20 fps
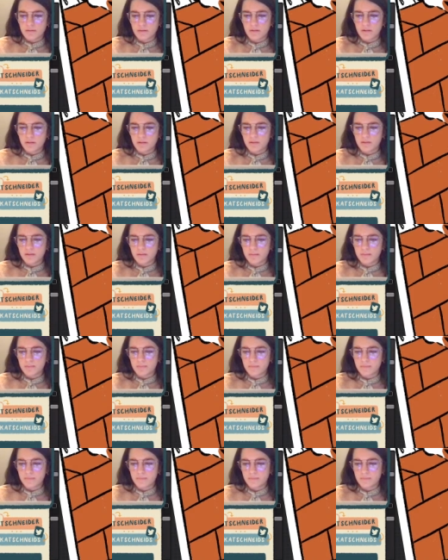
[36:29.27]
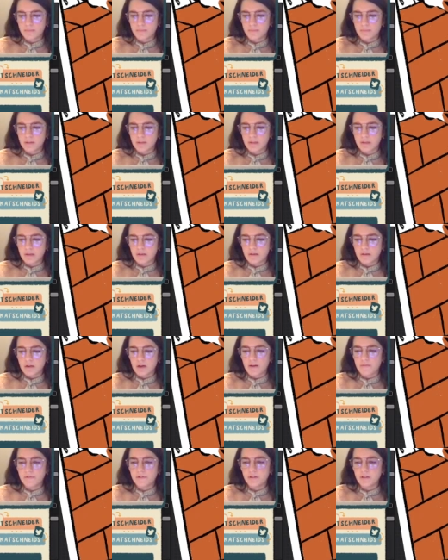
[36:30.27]
um,
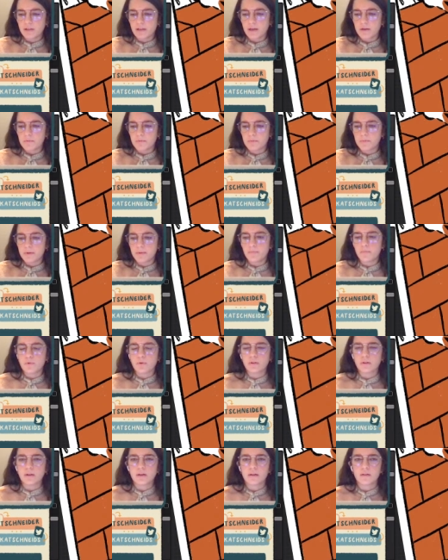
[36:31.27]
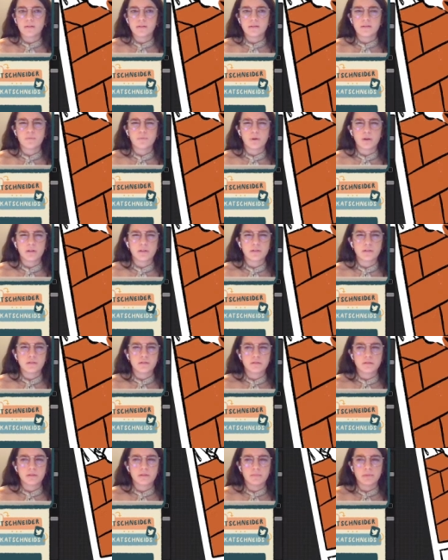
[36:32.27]
I feel like I would be more likely to watch
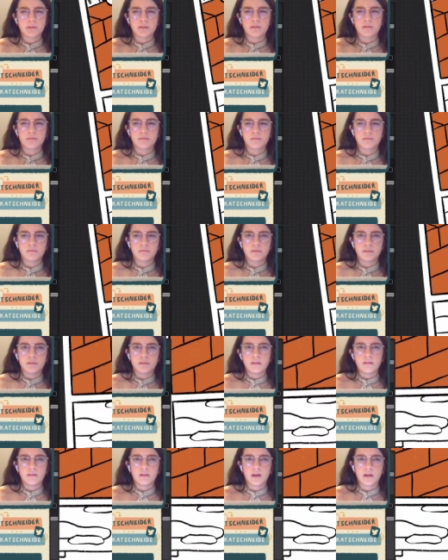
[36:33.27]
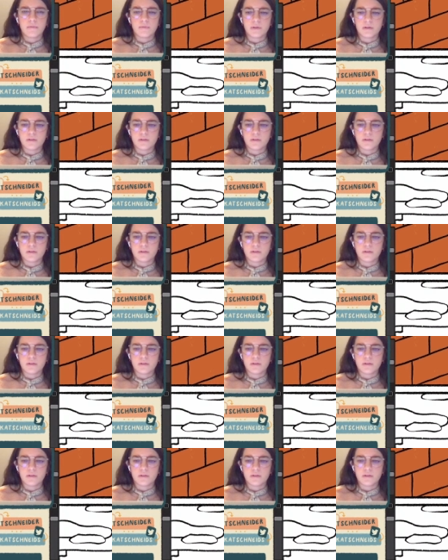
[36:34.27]
something live